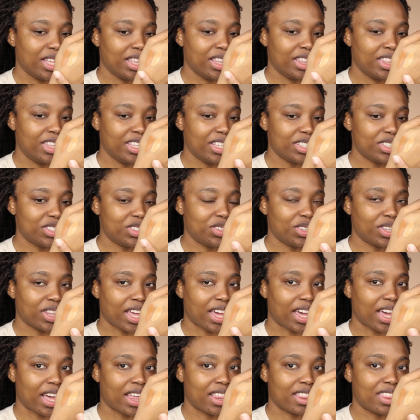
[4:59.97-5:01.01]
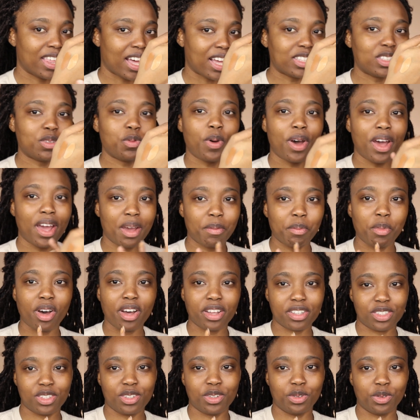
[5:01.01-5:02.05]
These, like, that's why I
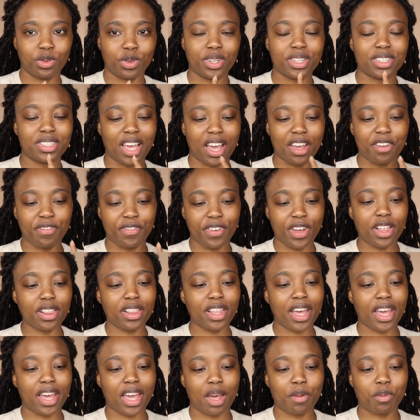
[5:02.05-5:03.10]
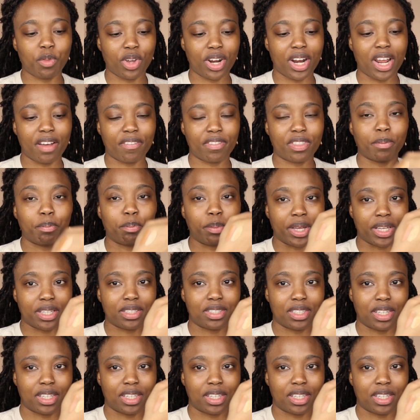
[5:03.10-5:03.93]
bought two, because I felt like I'm gonna have to mix